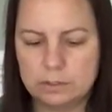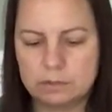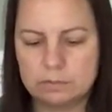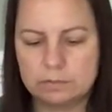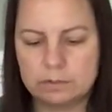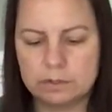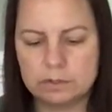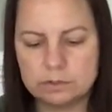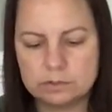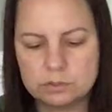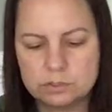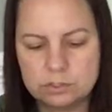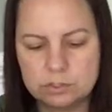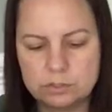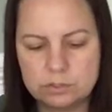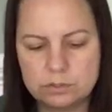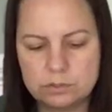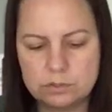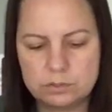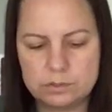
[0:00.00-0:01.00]
We're going to
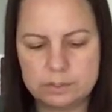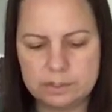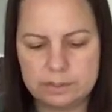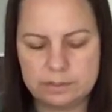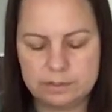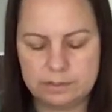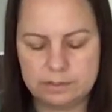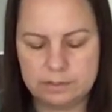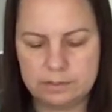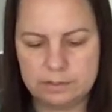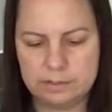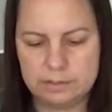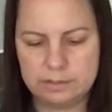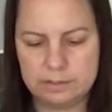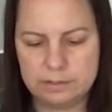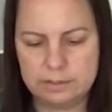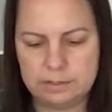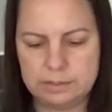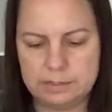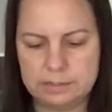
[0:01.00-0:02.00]
do 2
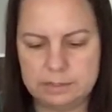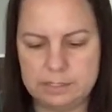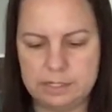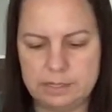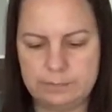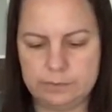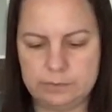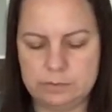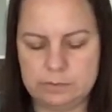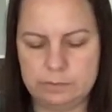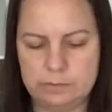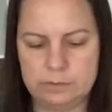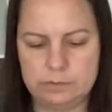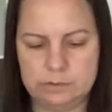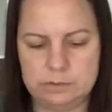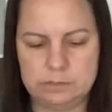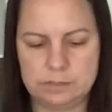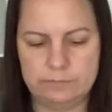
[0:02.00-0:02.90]
tablespoons